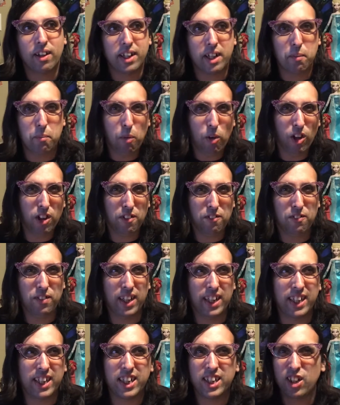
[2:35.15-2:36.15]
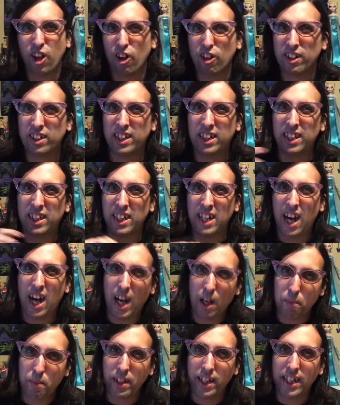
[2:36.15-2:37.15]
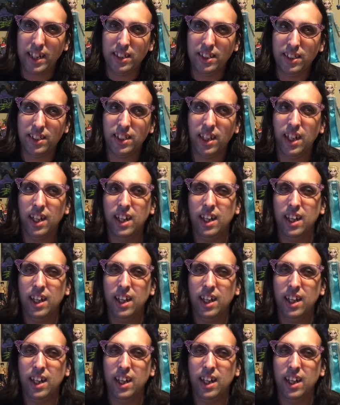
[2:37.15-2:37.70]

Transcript: and they're more of like dark comedies